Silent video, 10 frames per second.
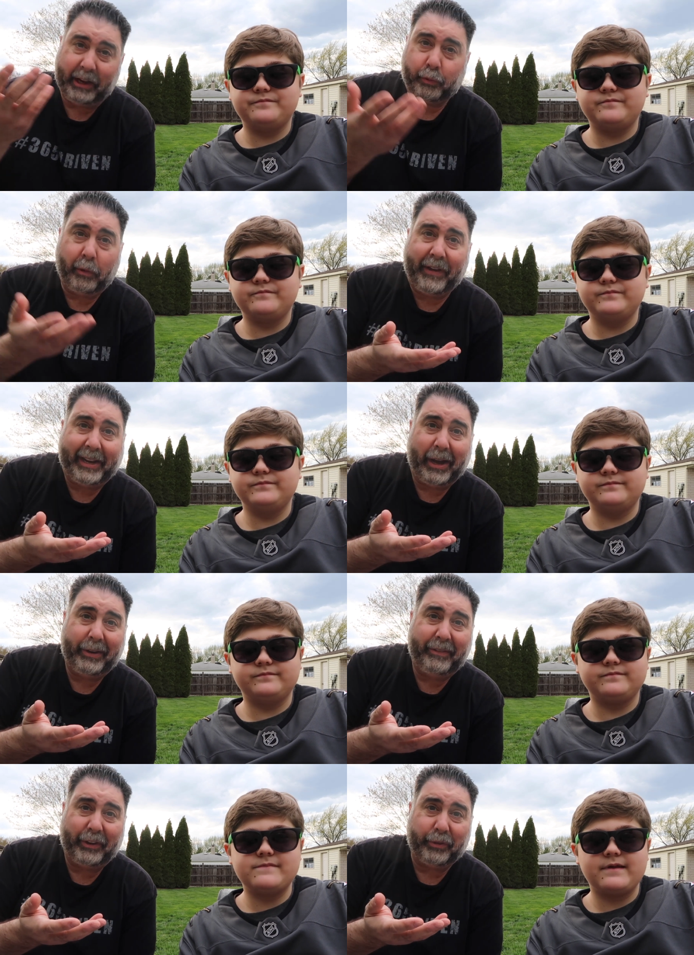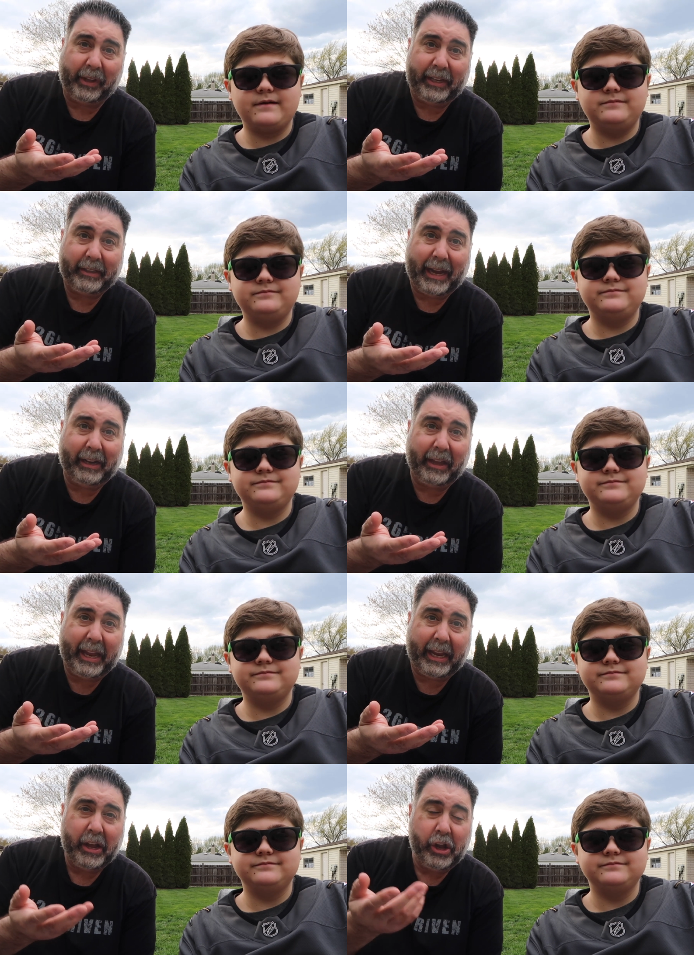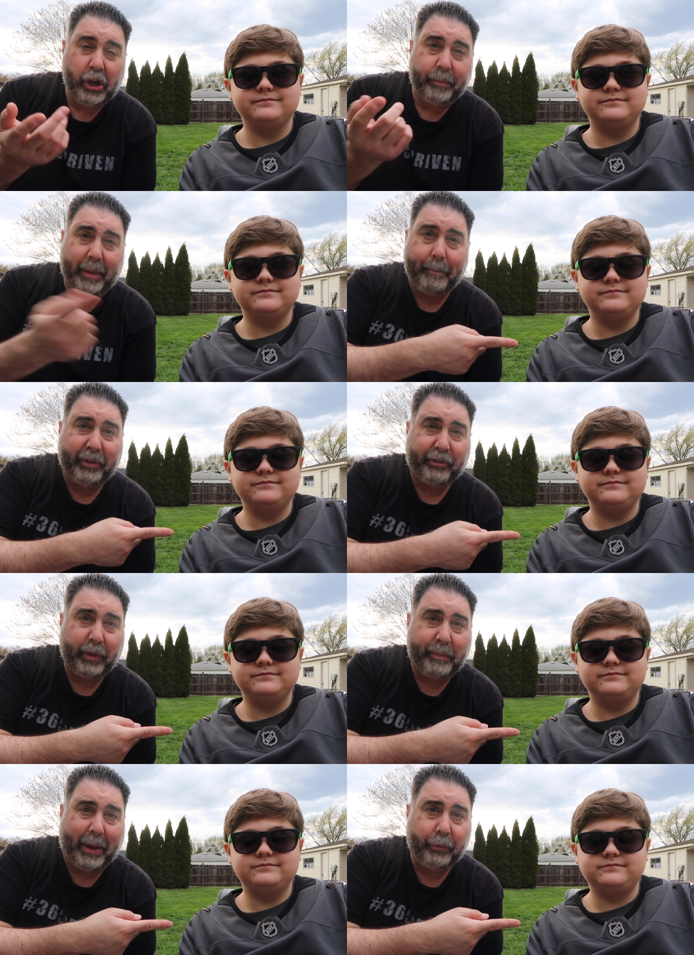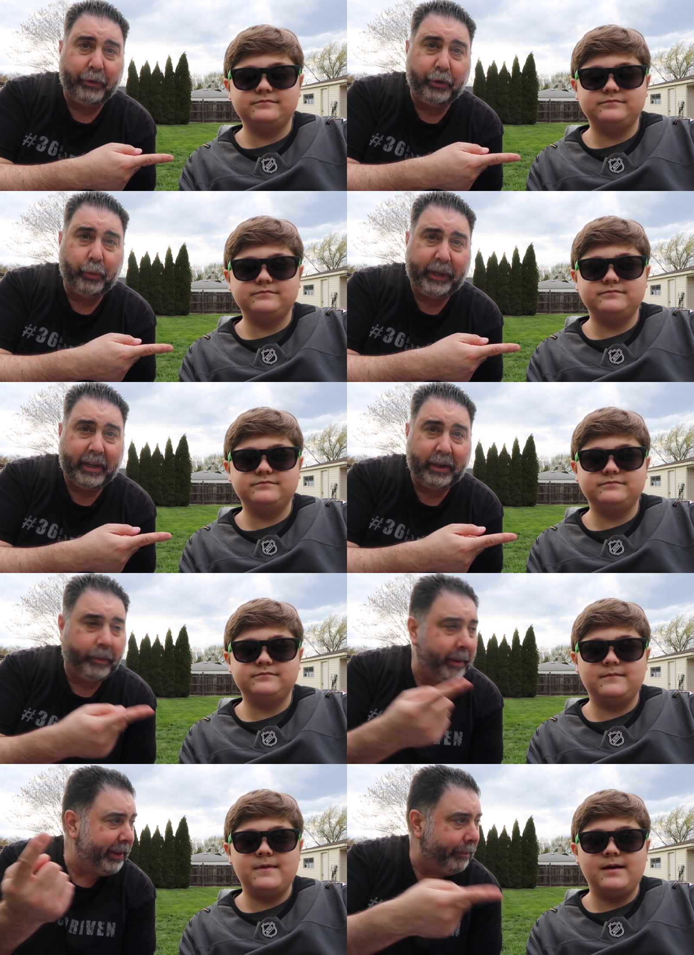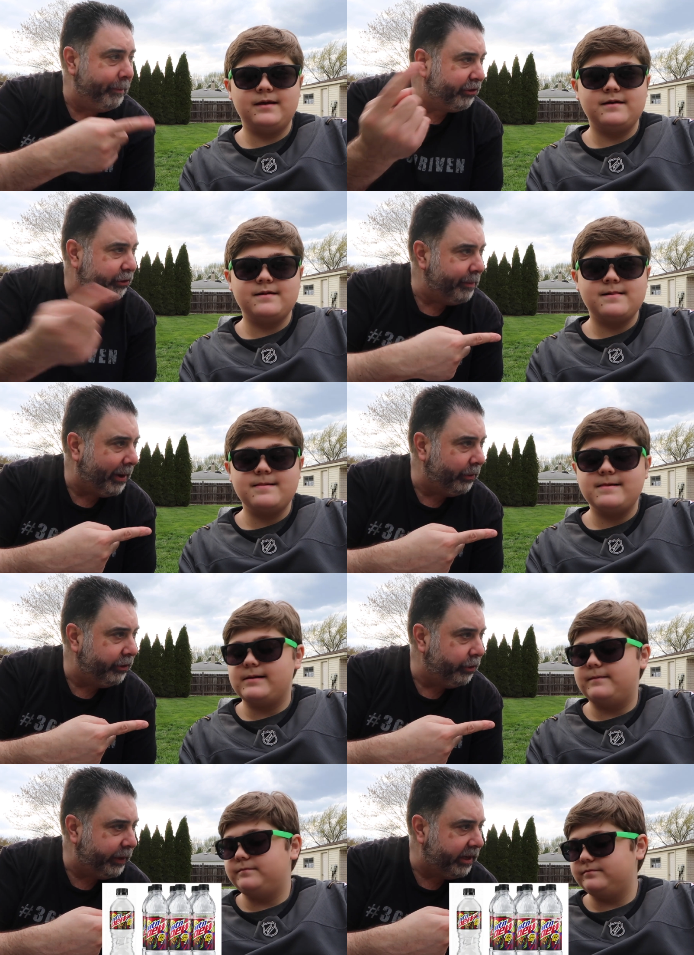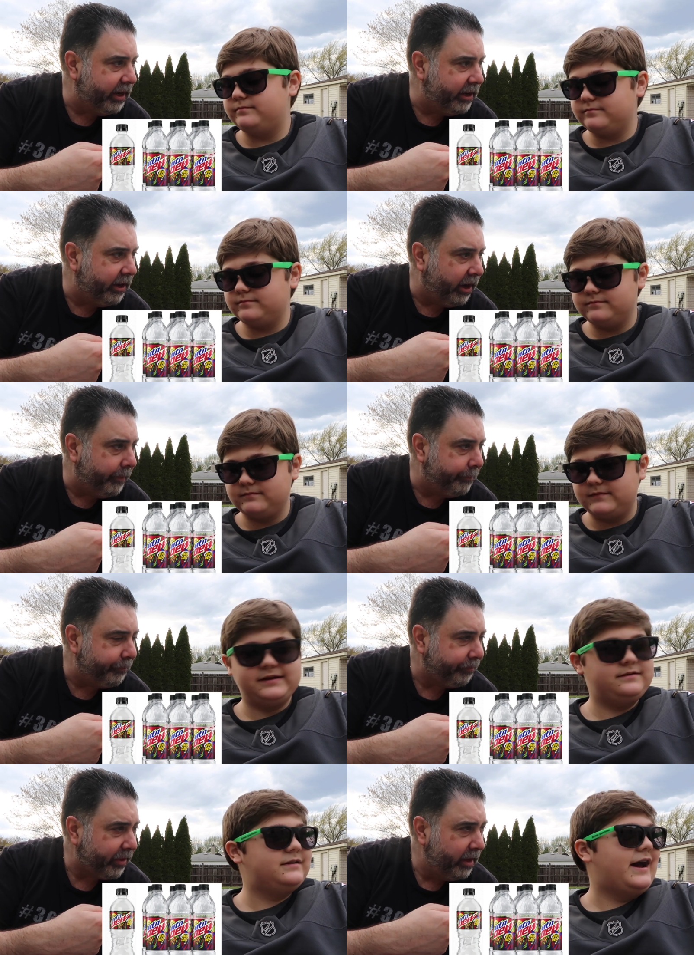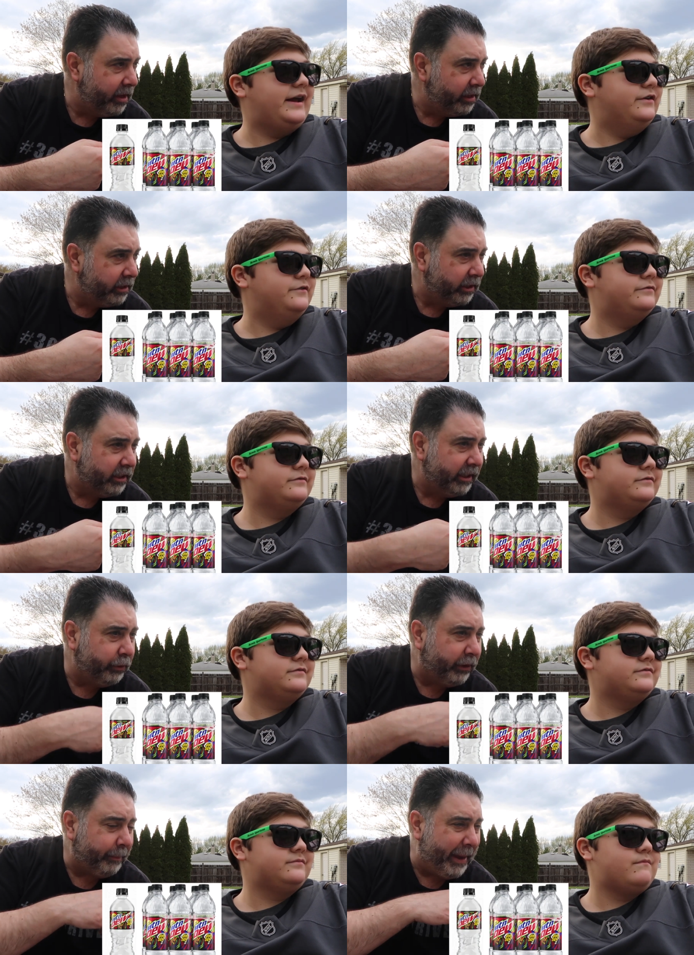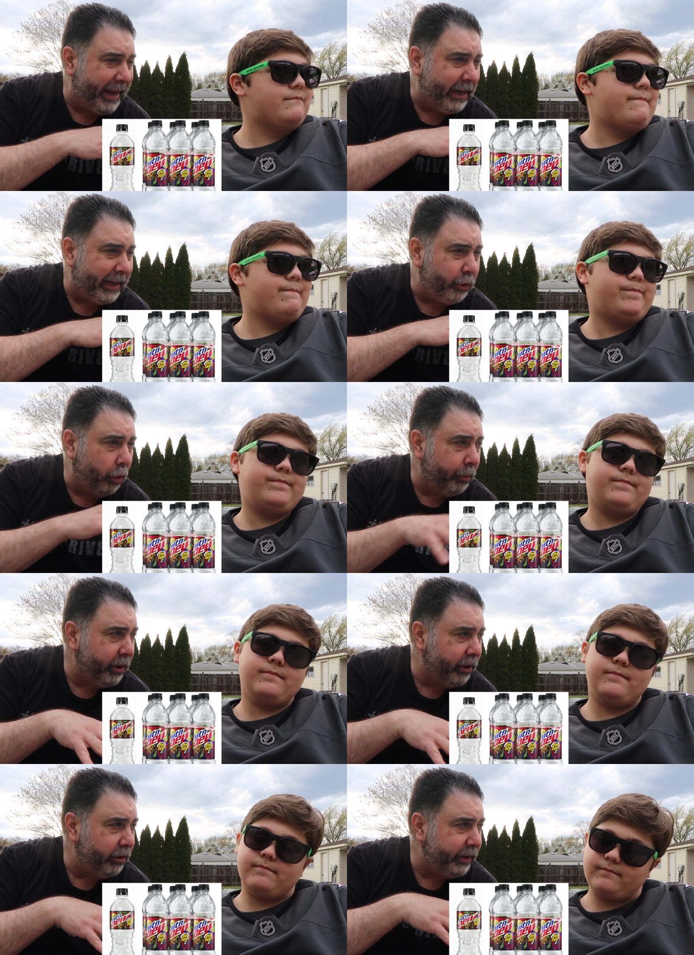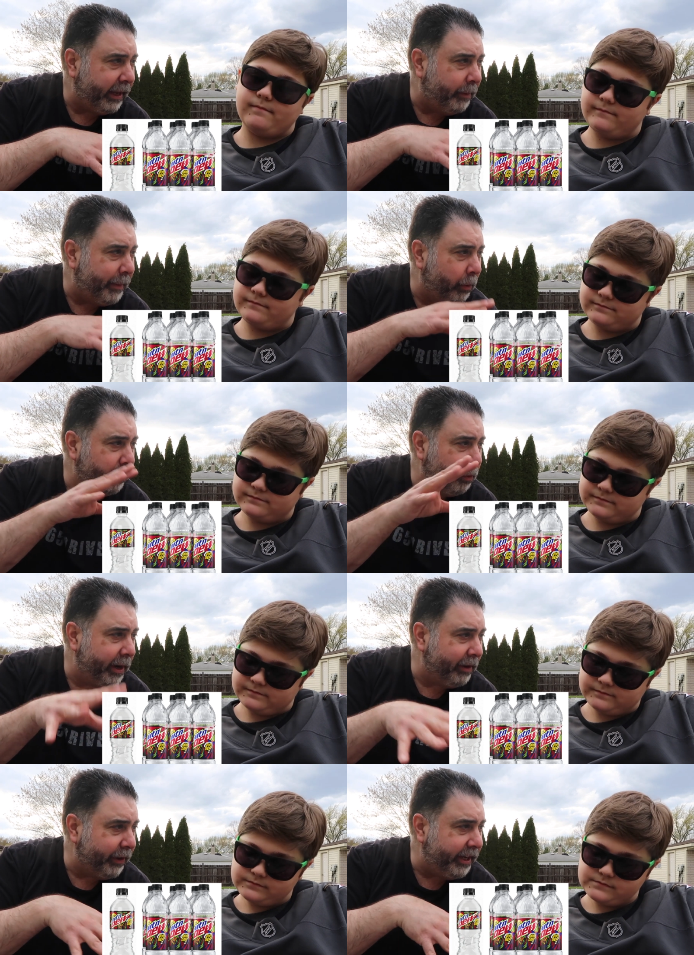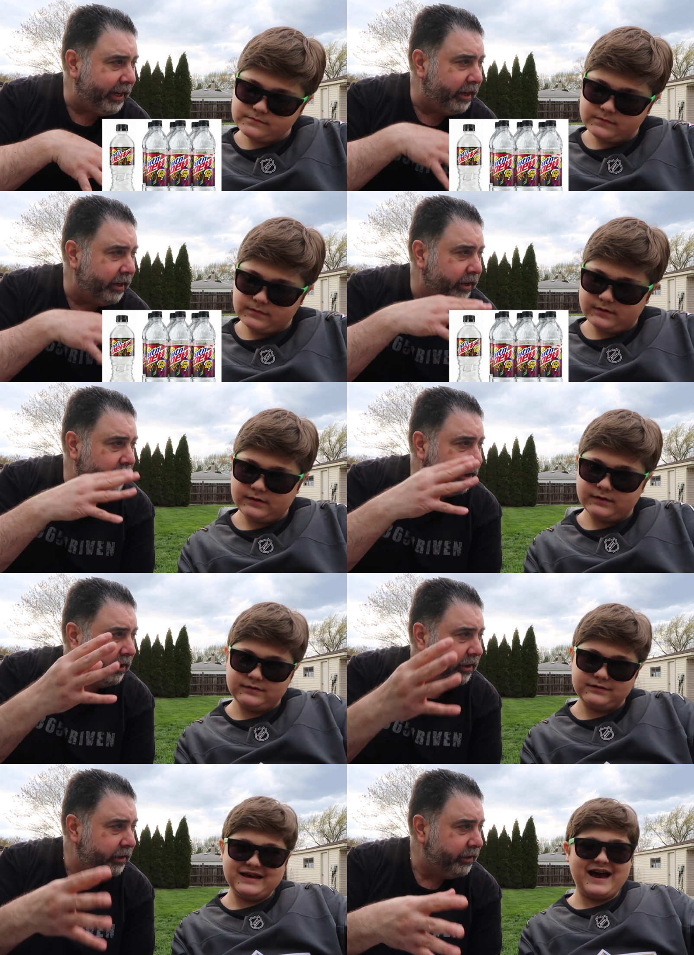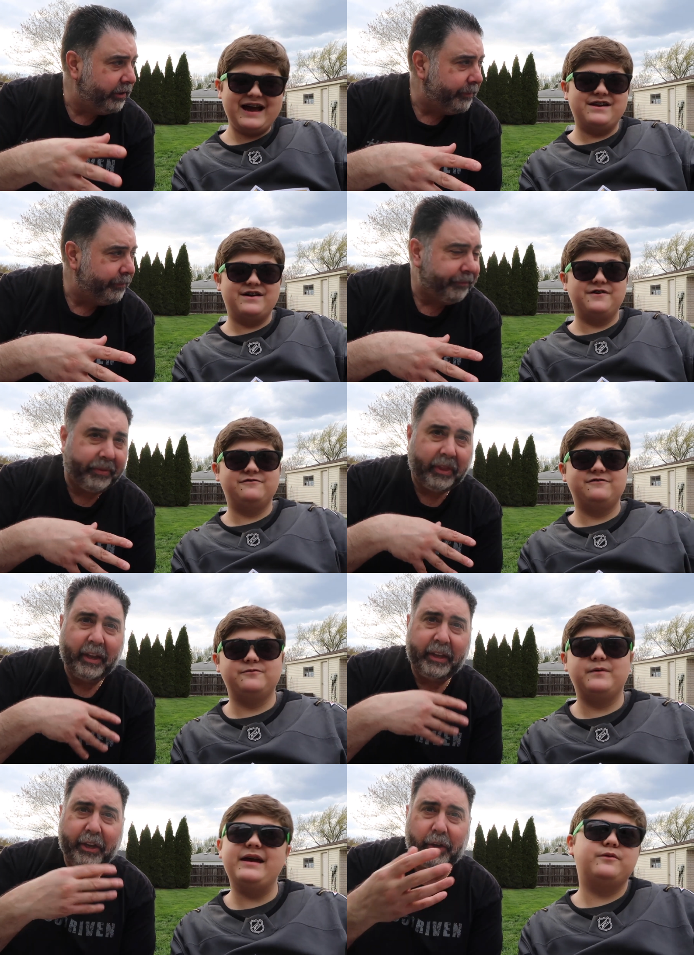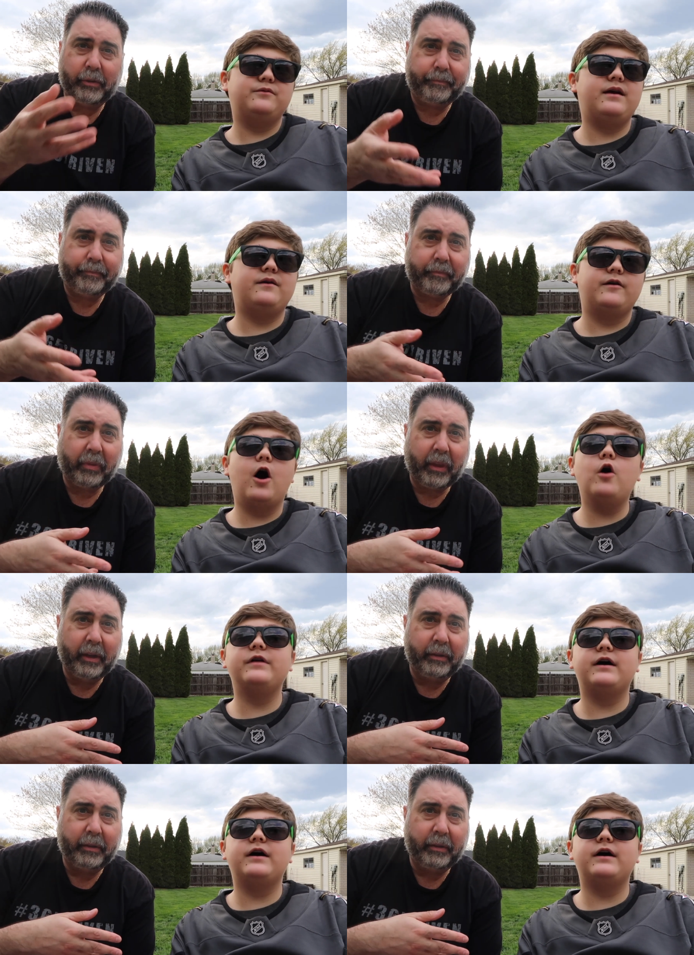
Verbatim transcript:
Speaker 1: guess we'll find out eventually. Kind of like that mystery Mountain Dew we did. Remember that mystery Mountain Dew we did? Um,
Speaker 2: kind of. It
Speaker 1: was like back in October. They come out with one every year.
Speaker 2: Kind of. Wait, you know? wait, wait. Oh, the